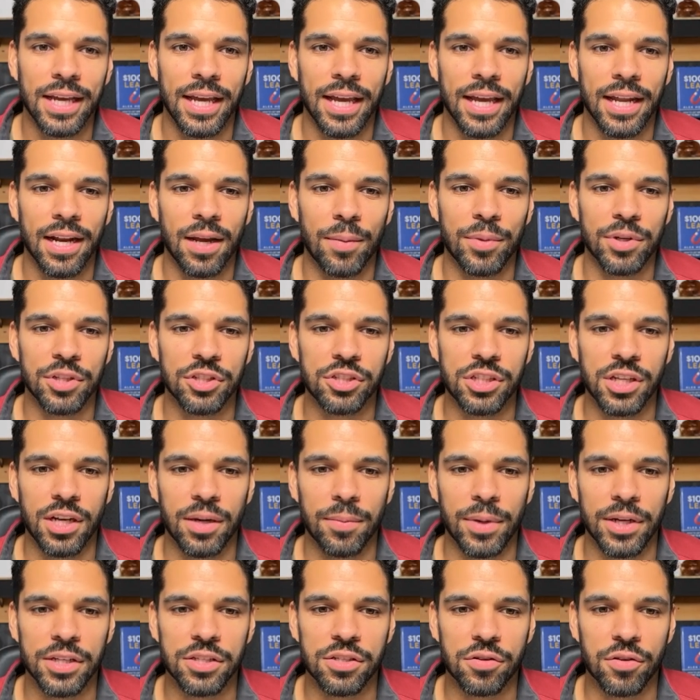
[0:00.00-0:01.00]
and I'm going to
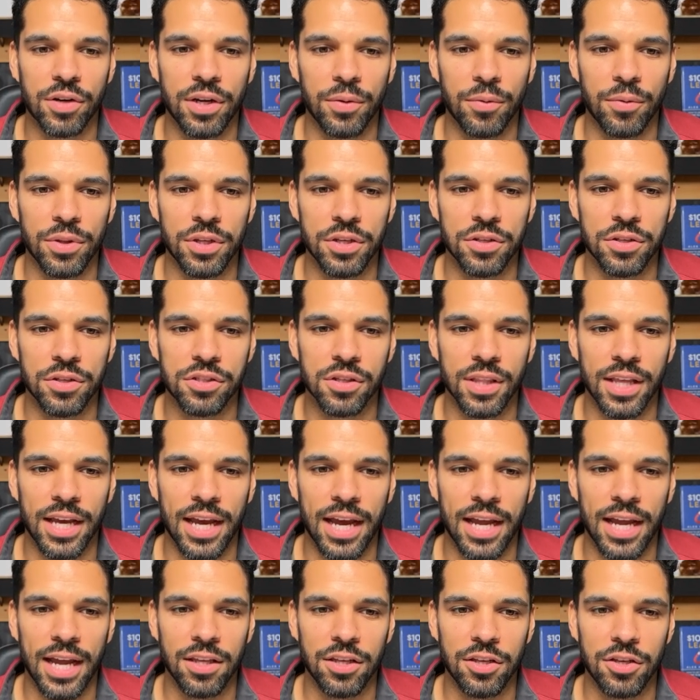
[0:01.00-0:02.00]
share my screen with you so
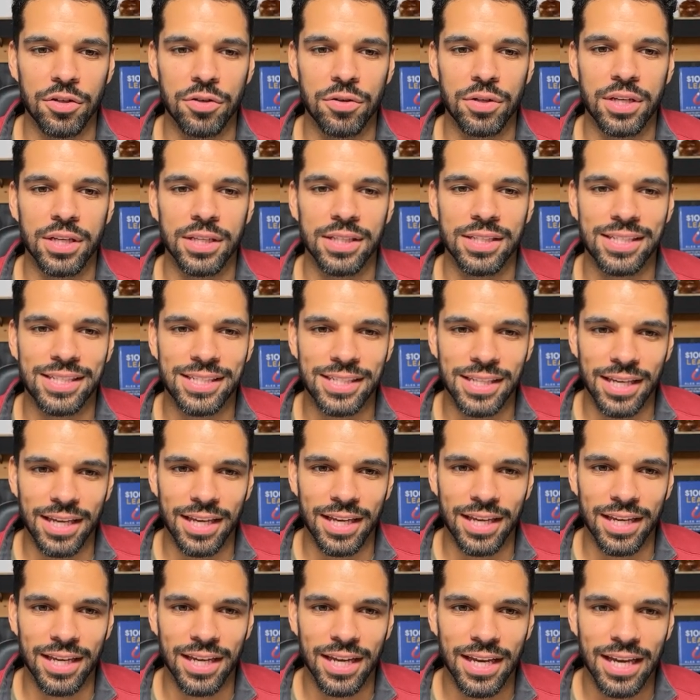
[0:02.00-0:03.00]
that you can
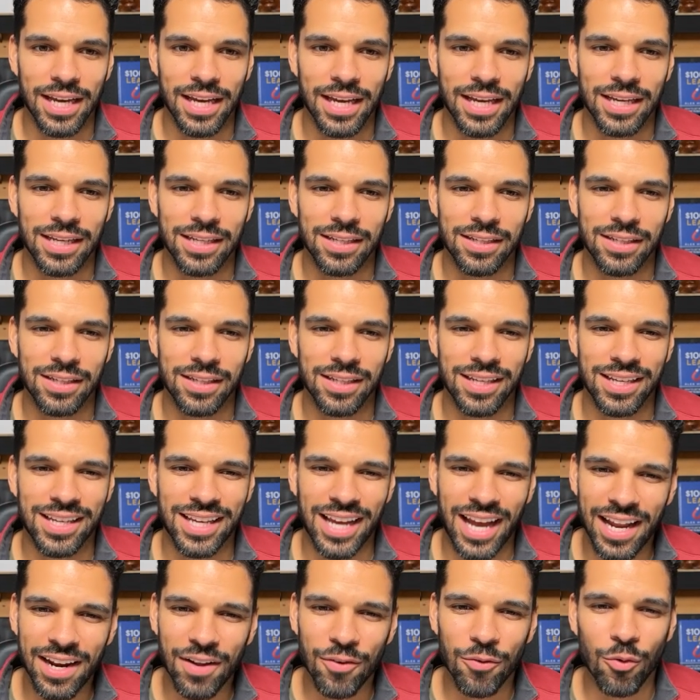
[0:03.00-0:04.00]
see
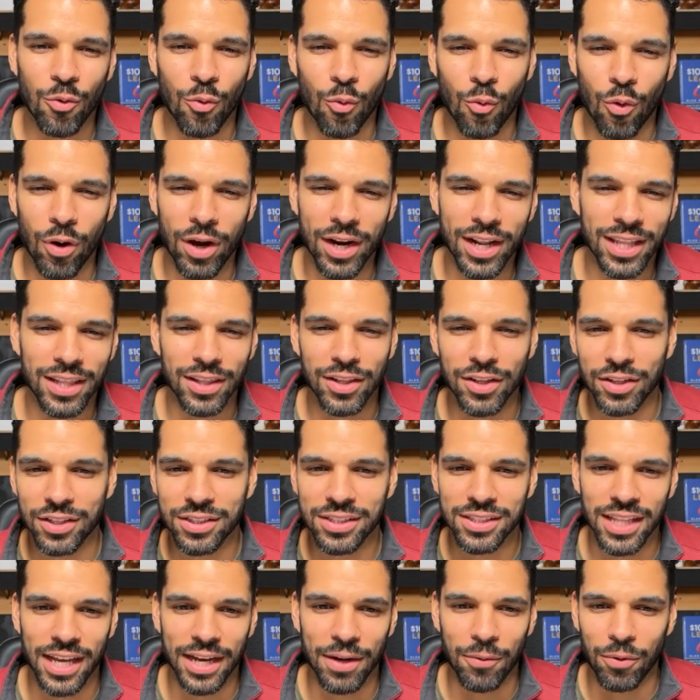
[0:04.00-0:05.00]
kind of what it
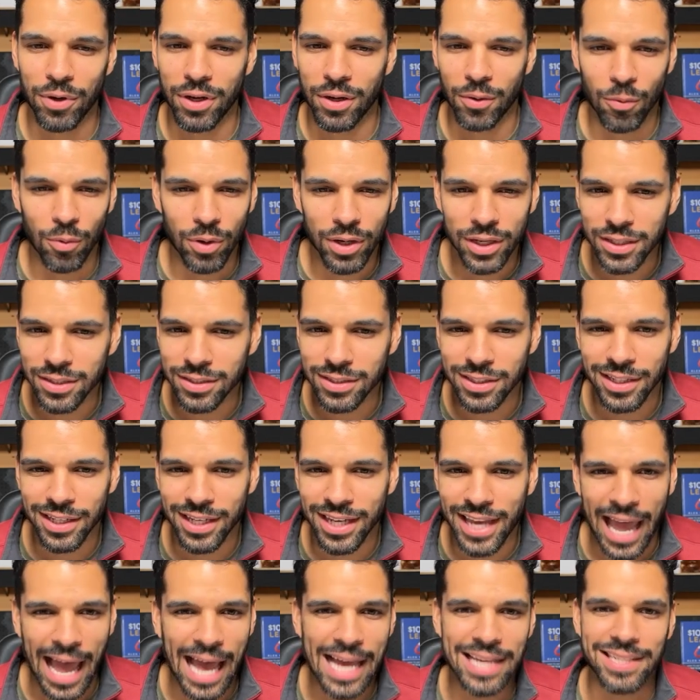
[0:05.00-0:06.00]
looks like. What does a
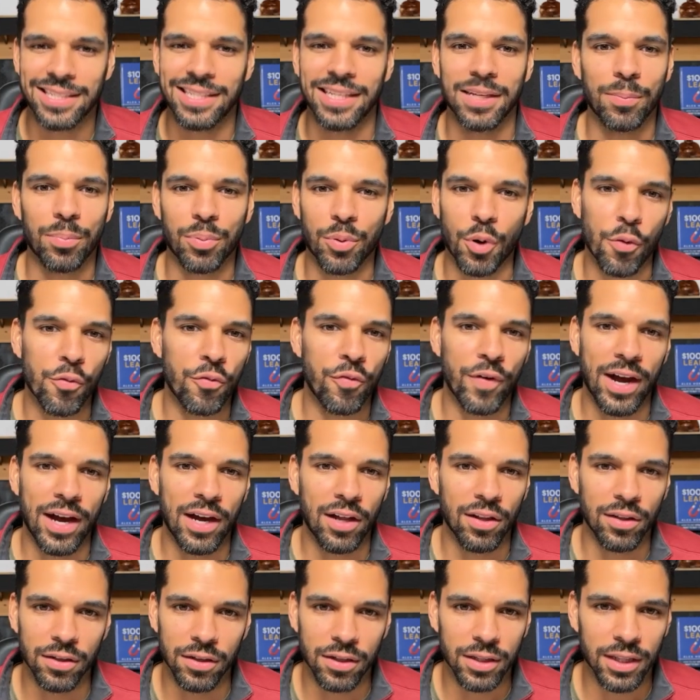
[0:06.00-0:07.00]
casting
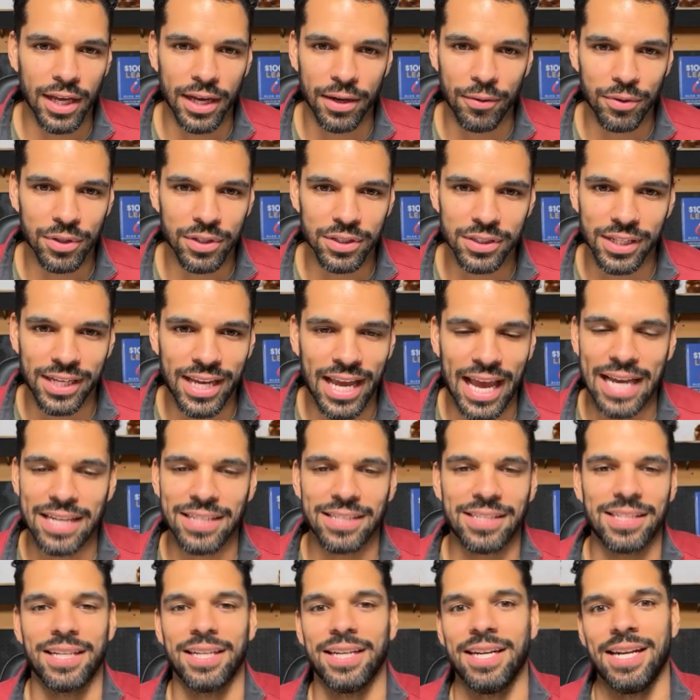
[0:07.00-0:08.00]
profile look like? What does a
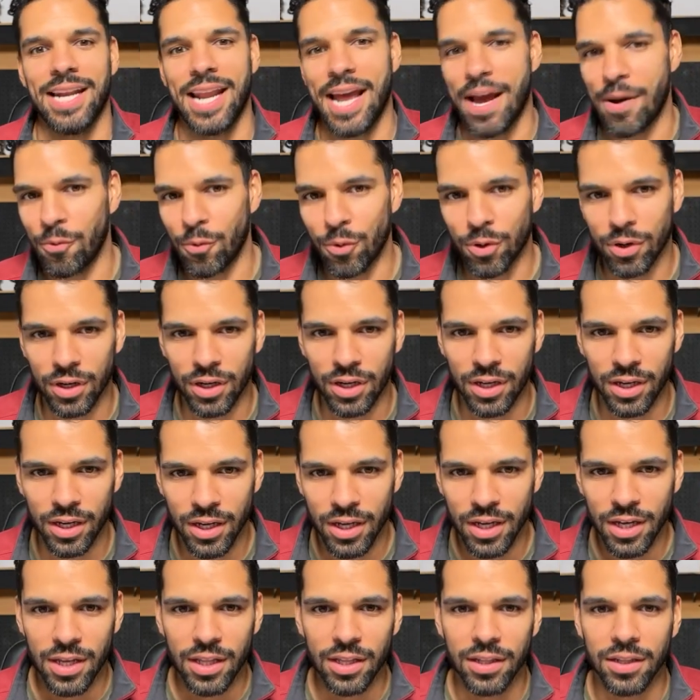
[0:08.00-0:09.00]
casting network
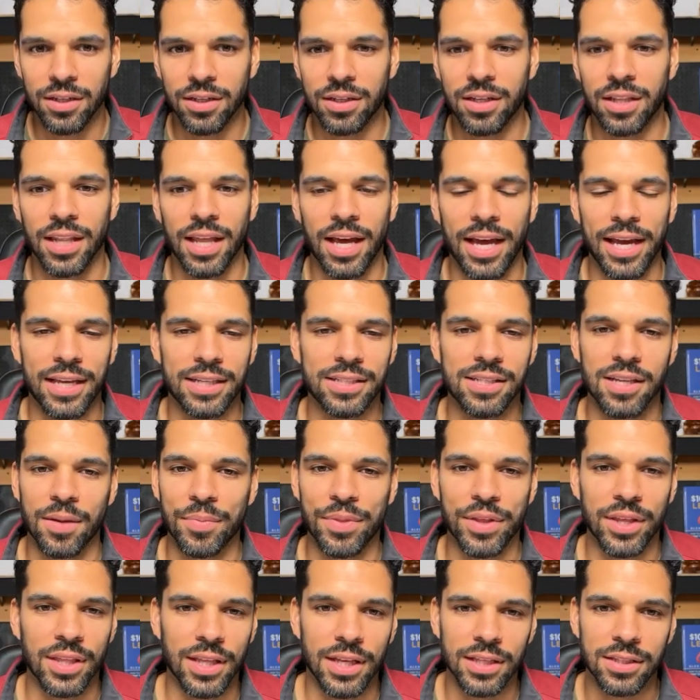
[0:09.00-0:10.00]
look like?
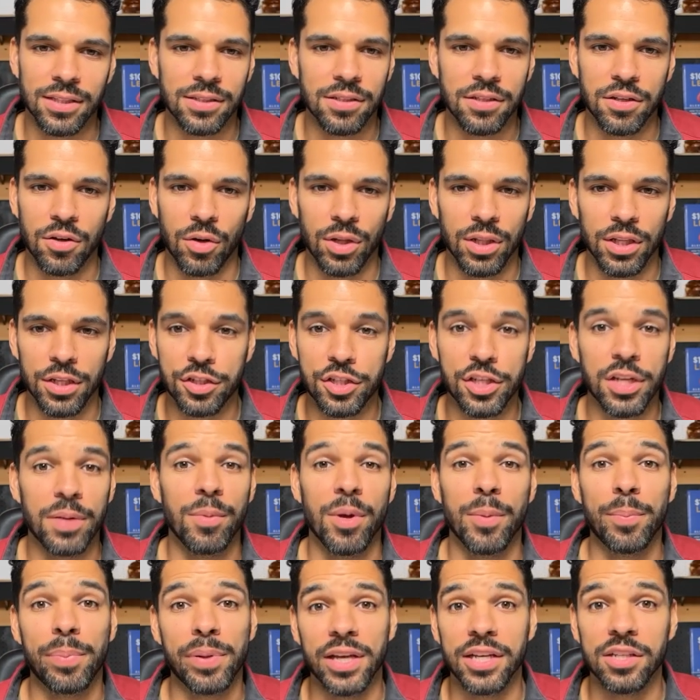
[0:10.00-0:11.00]
Something that's, a
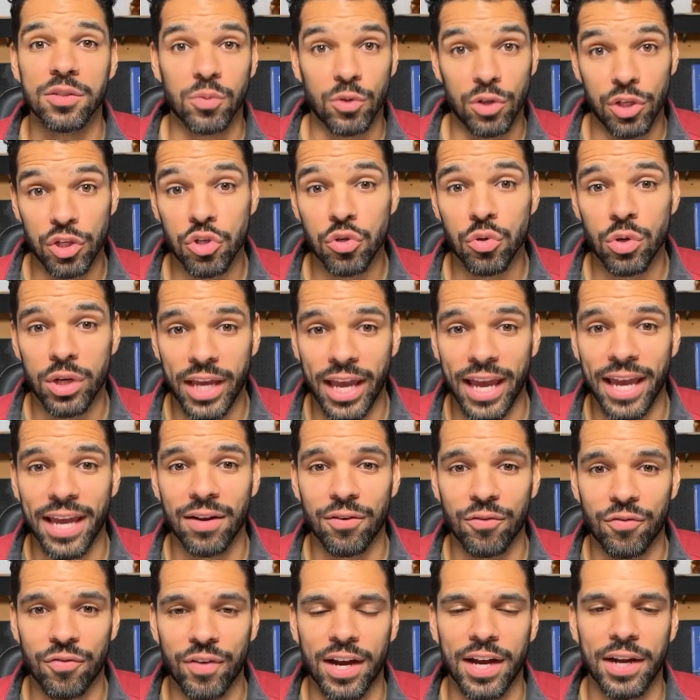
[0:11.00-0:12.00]
legitimate place where you
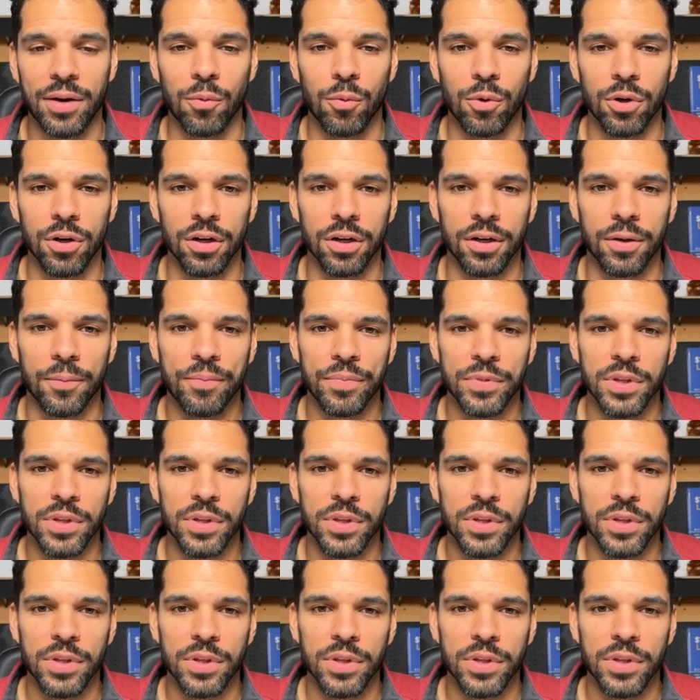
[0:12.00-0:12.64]
can find work.